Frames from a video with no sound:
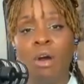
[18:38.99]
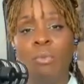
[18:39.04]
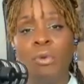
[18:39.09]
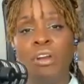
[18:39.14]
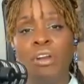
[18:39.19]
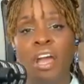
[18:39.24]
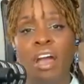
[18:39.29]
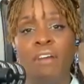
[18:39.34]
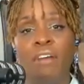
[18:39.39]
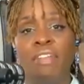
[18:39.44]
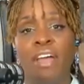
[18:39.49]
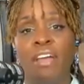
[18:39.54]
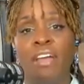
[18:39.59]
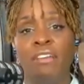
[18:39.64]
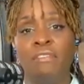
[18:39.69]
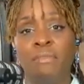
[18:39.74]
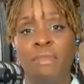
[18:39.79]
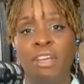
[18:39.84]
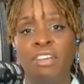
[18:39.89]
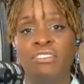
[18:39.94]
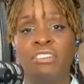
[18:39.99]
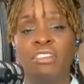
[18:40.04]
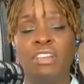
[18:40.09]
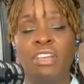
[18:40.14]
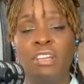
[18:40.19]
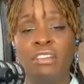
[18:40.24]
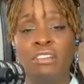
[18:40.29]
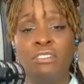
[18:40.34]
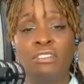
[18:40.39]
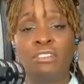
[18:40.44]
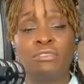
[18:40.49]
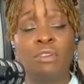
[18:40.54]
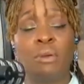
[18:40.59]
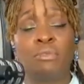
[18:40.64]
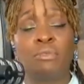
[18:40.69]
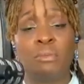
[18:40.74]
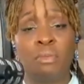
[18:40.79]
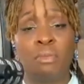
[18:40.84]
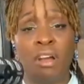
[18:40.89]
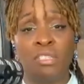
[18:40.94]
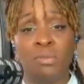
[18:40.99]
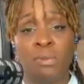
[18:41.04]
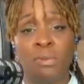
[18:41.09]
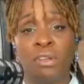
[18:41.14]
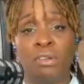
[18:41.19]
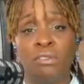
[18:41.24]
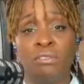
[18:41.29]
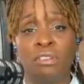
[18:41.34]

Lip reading: We're going to have that information in the description box below.